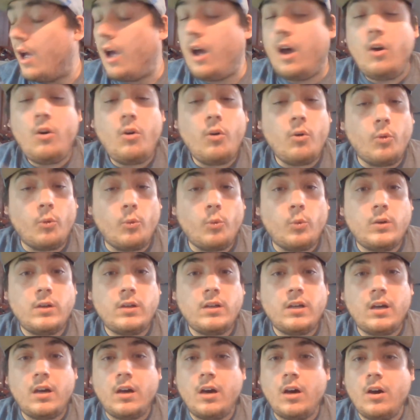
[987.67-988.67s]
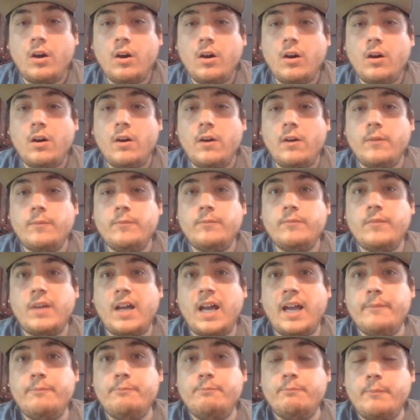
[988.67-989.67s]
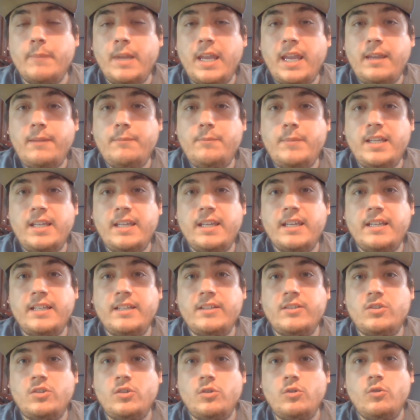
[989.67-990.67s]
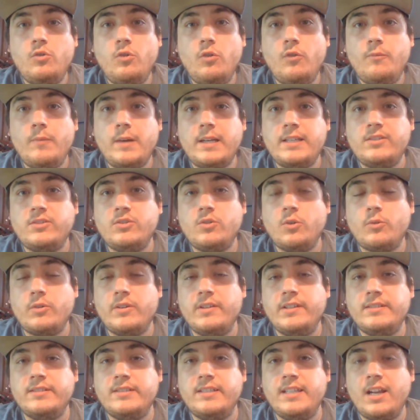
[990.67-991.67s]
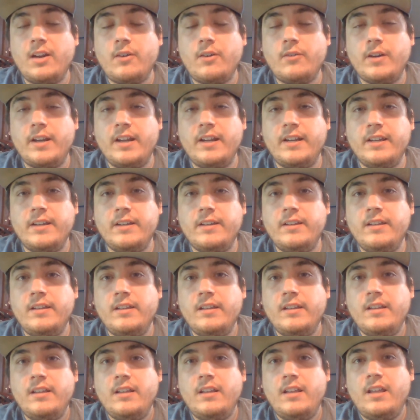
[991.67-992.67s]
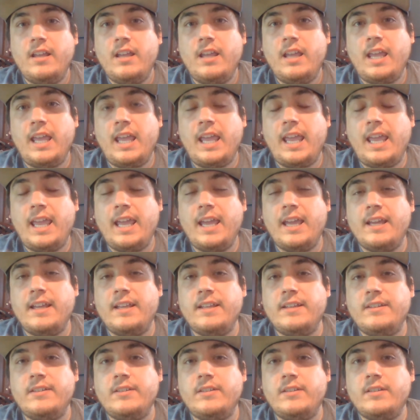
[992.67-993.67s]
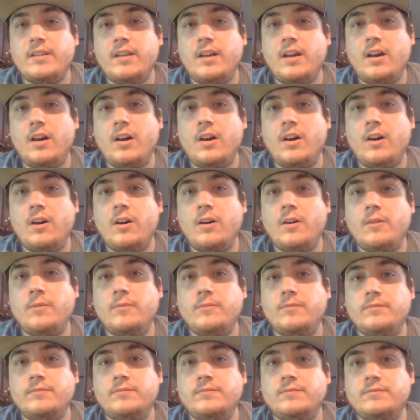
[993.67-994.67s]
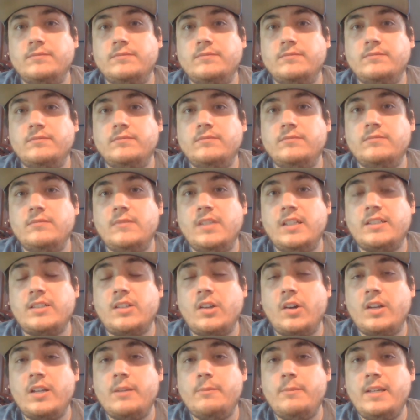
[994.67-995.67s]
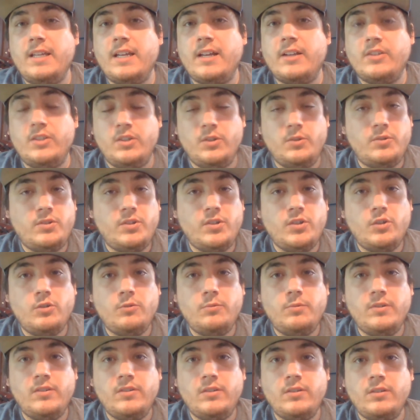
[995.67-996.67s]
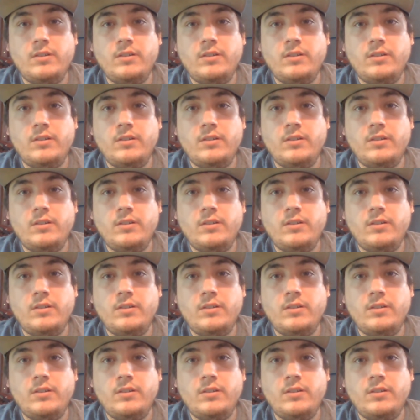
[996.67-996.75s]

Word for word: Oh, um, I may be getting two of my stories narrated, and um, it's gonna be on YouTube.